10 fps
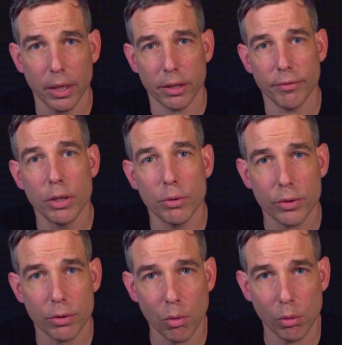The video
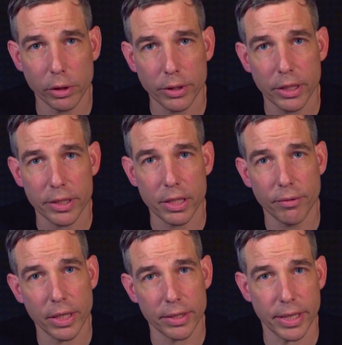is called
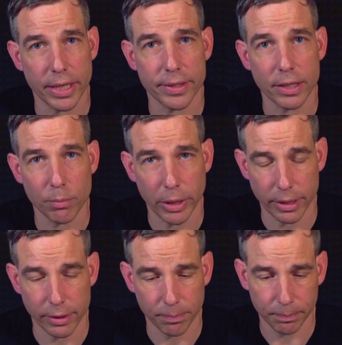CVSS Explained.